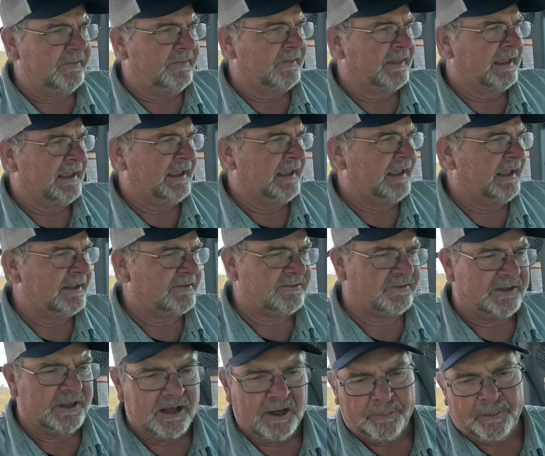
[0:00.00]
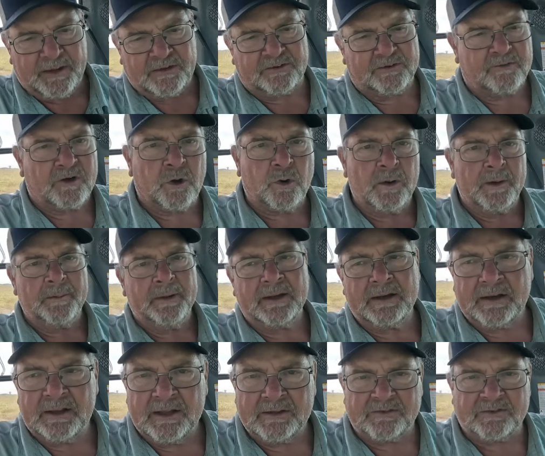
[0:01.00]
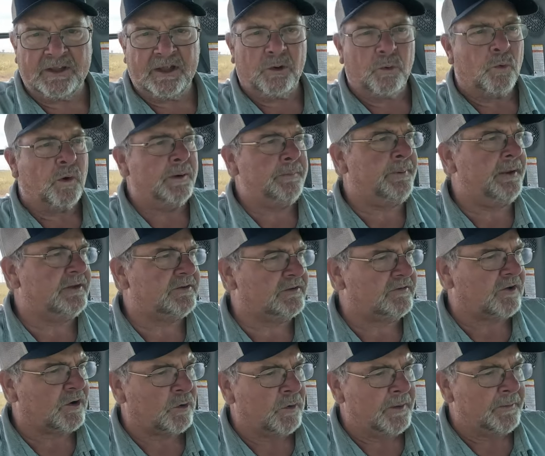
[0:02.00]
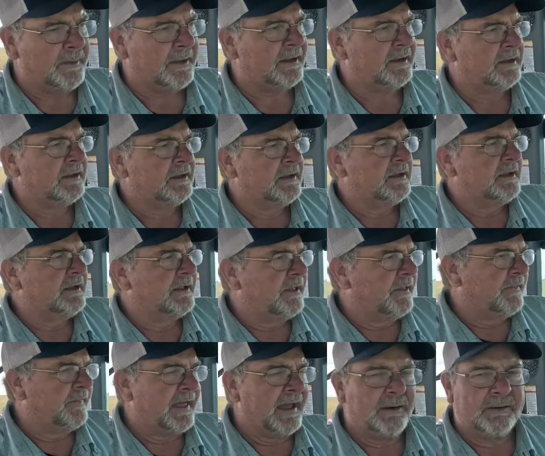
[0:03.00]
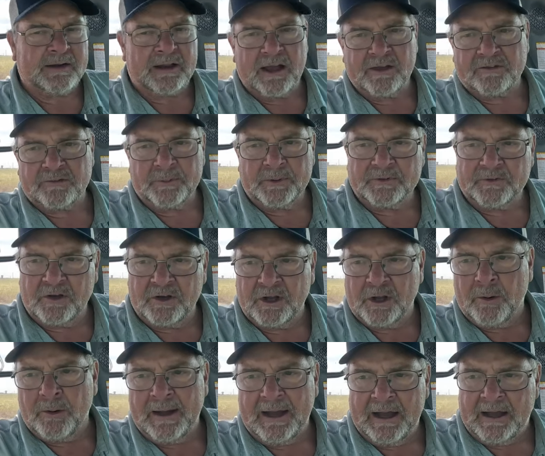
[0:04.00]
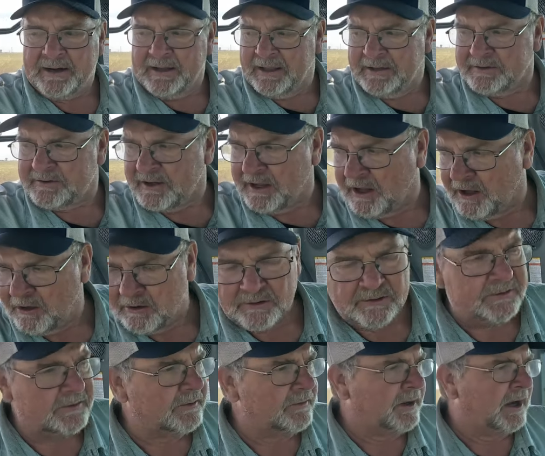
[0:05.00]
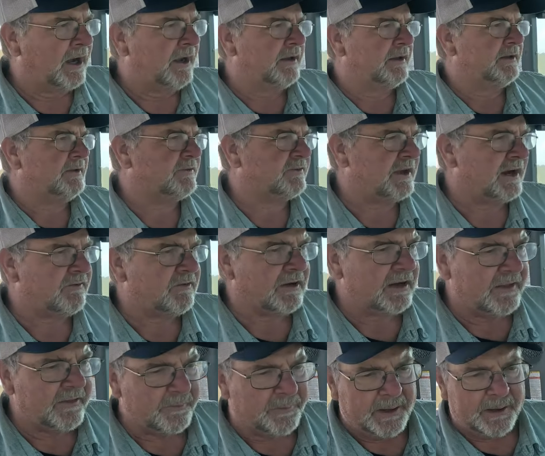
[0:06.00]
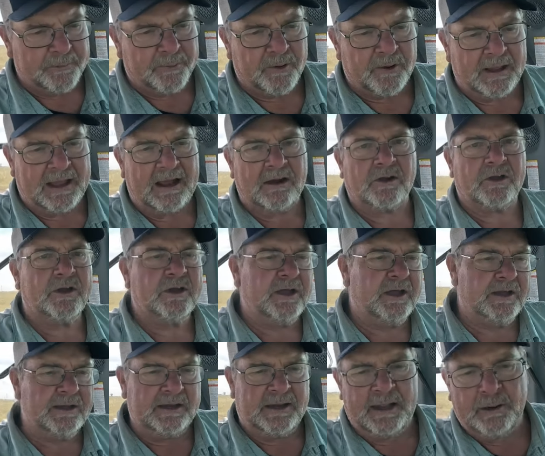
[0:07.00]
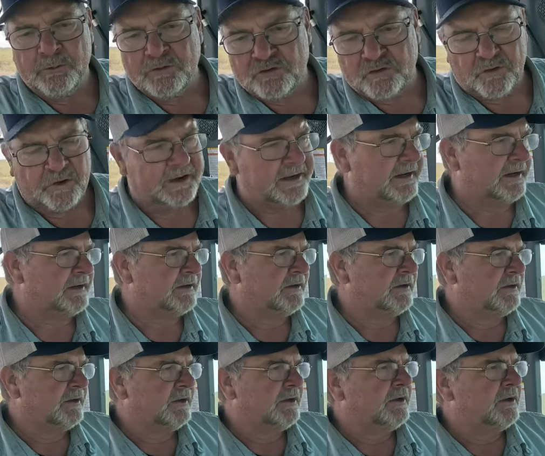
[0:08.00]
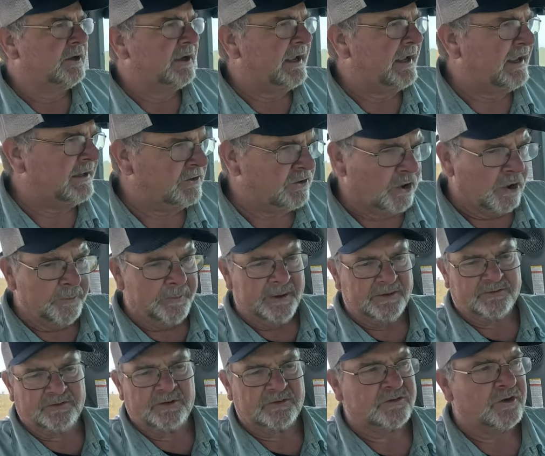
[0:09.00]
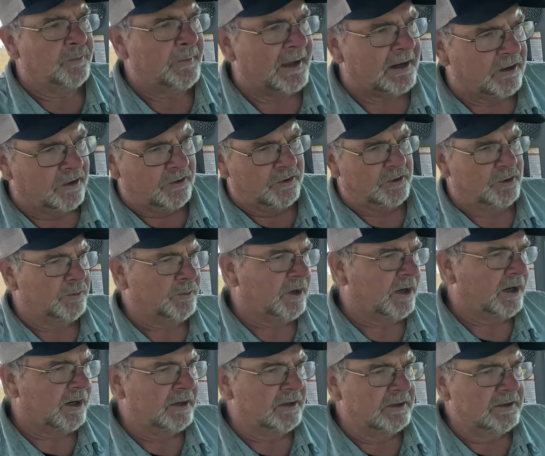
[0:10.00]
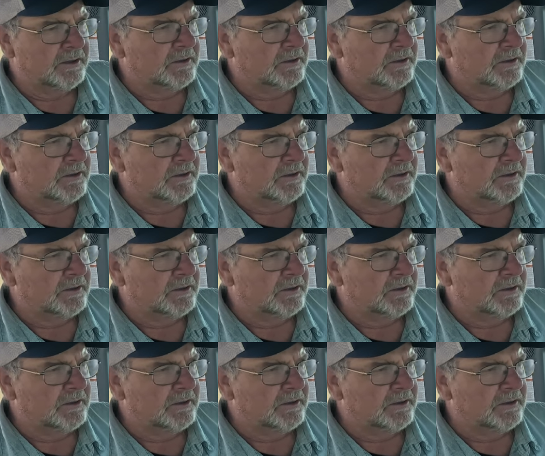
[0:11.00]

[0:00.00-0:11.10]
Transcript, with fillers: The, it's still a piece of equipment. It's still one piece of equipment. That customer is going to go out and tell uh, several other people how good he was treated in your business, no matter who you are.